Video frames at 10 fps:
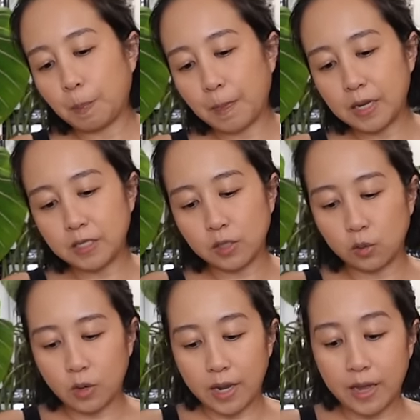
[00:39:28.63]
And
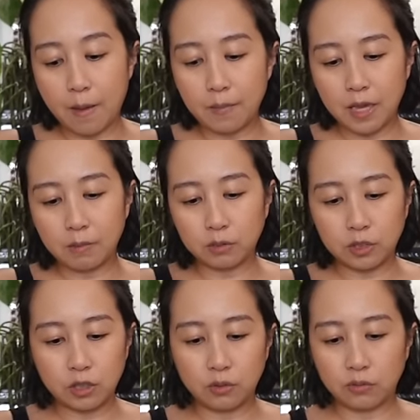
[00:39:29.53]
so I am able
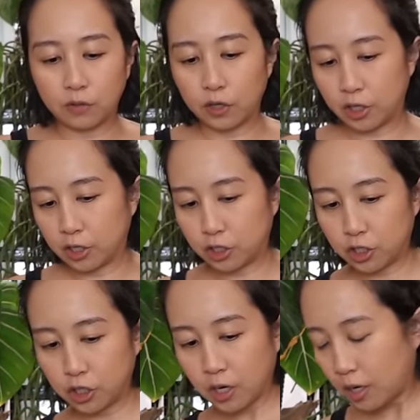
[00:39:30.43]
to furnish